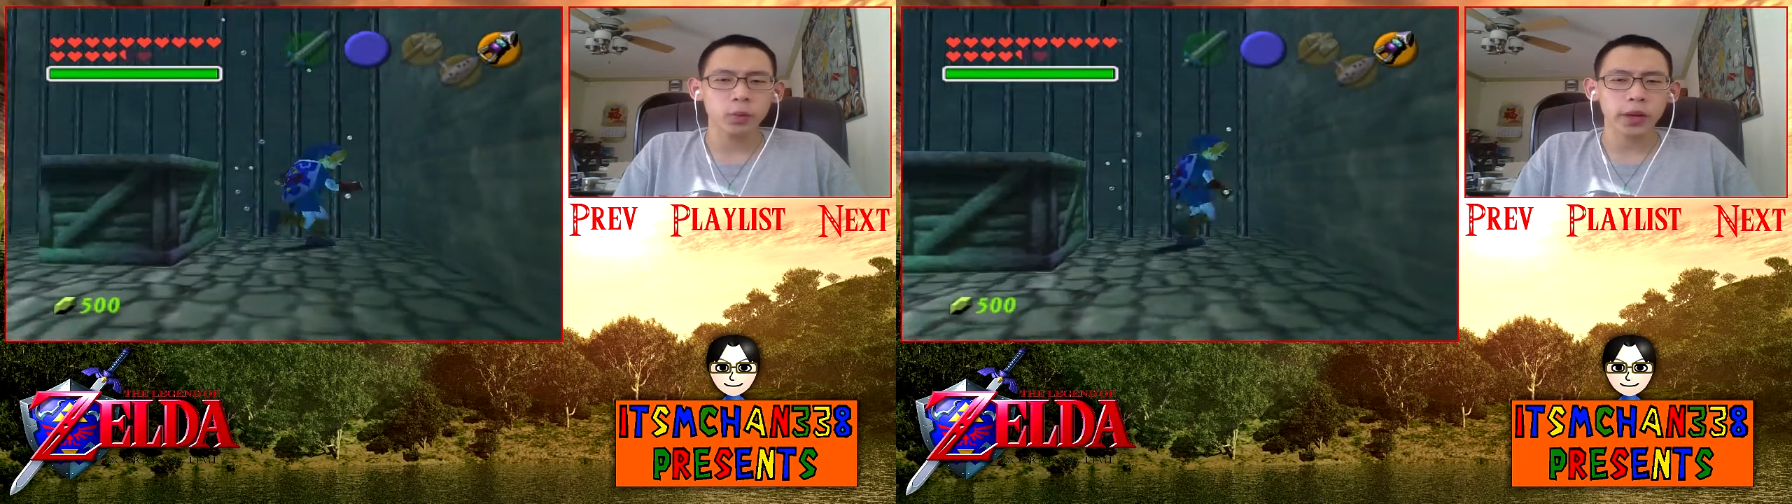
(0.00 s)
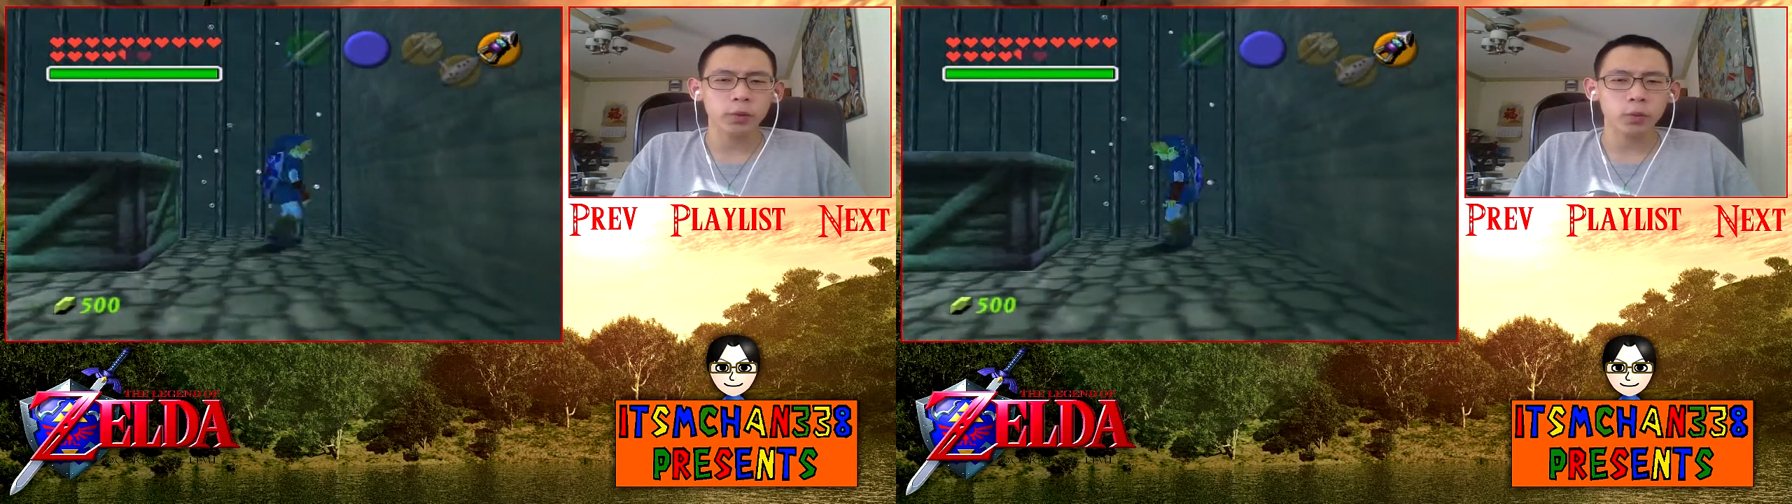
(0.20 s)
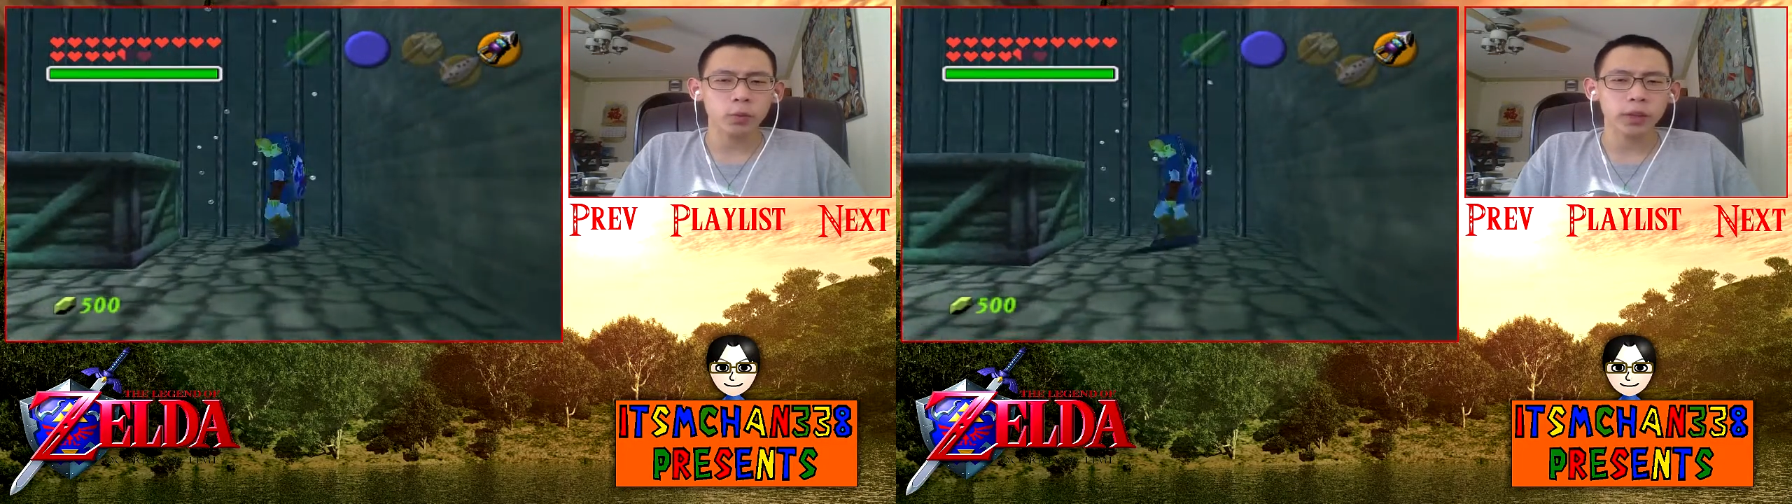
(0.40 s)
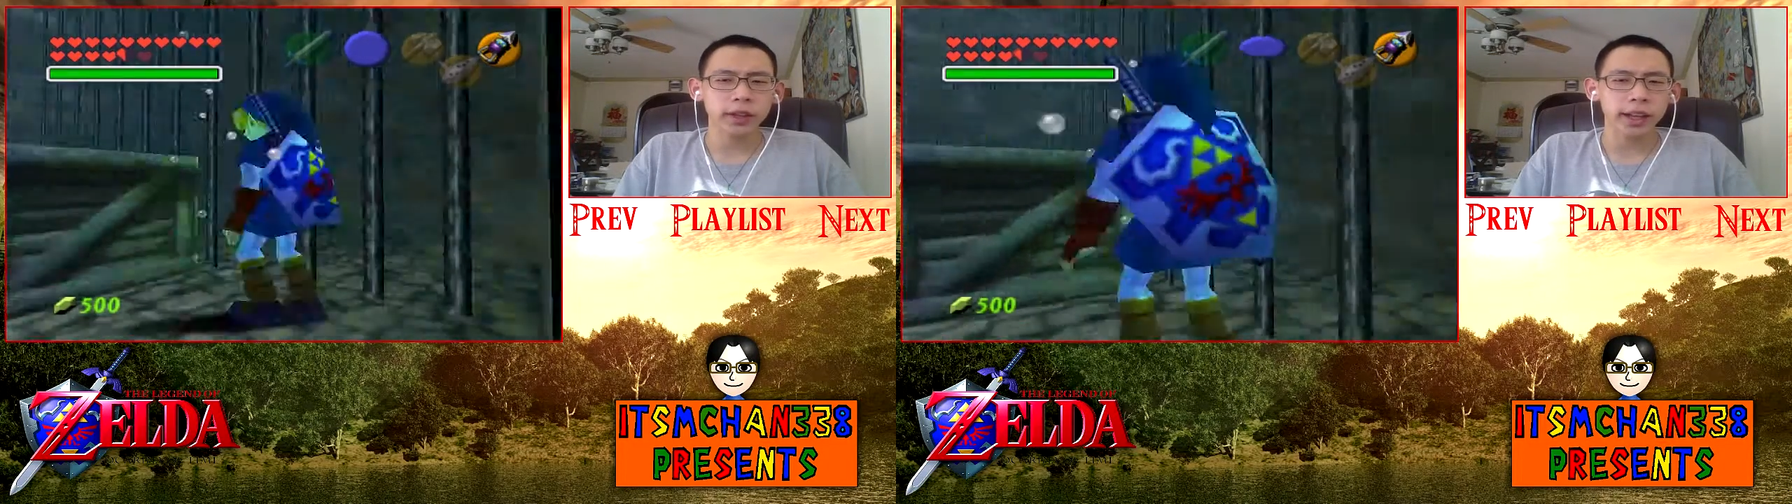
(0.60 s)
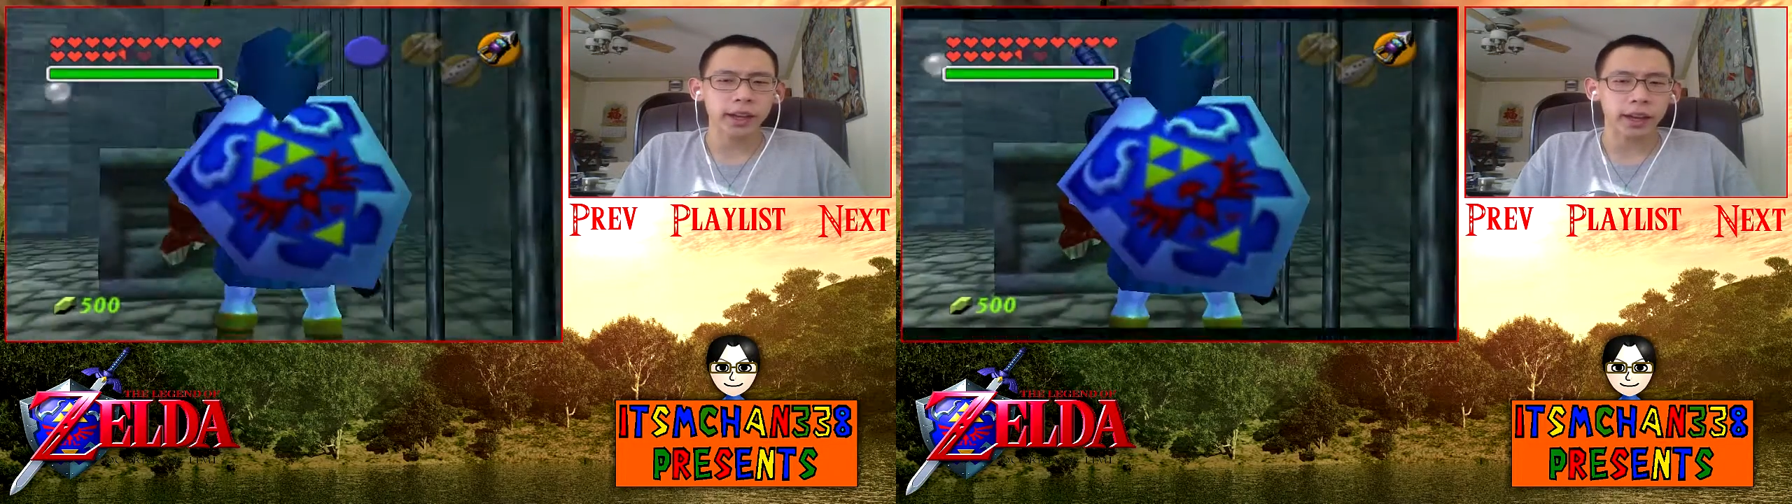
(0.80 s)
Wait,
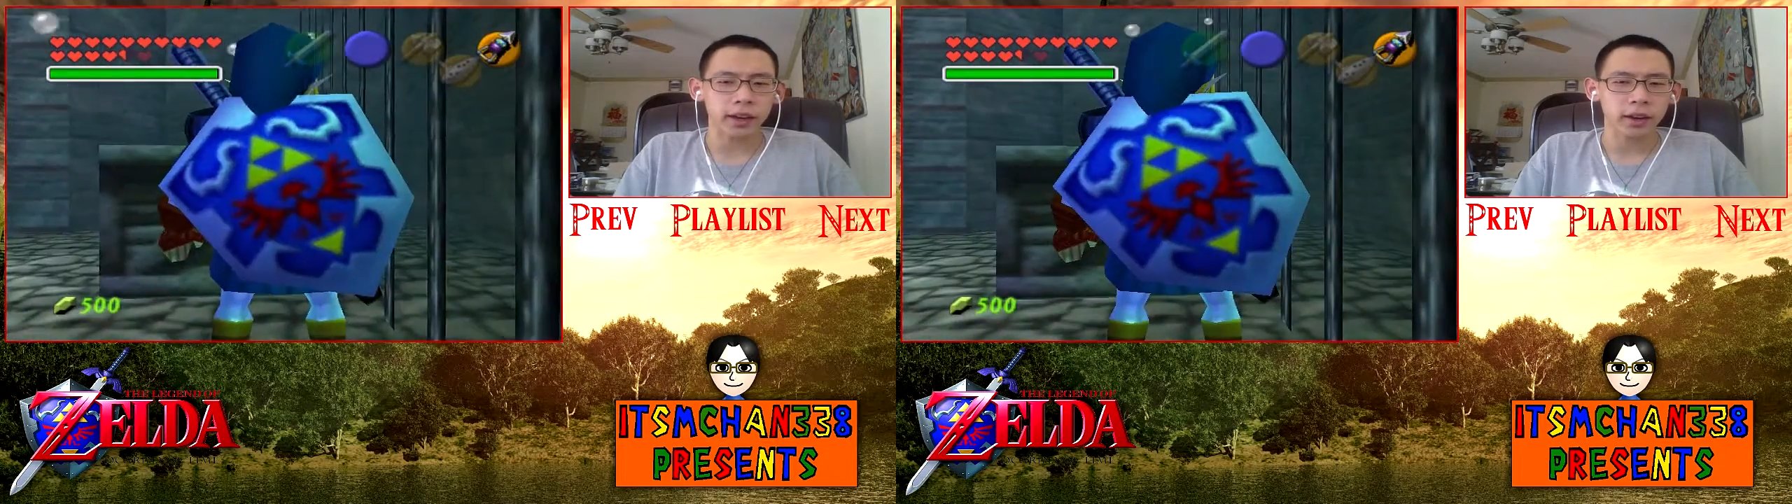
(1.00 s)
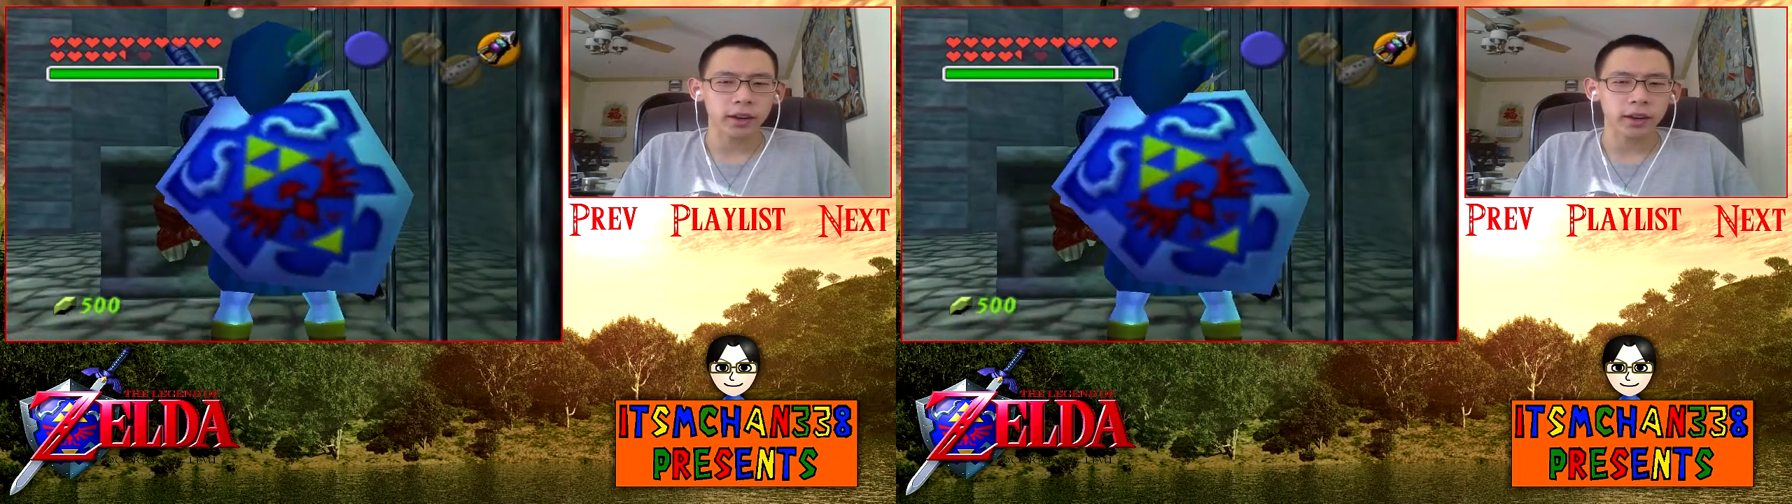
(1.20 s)
what the heck?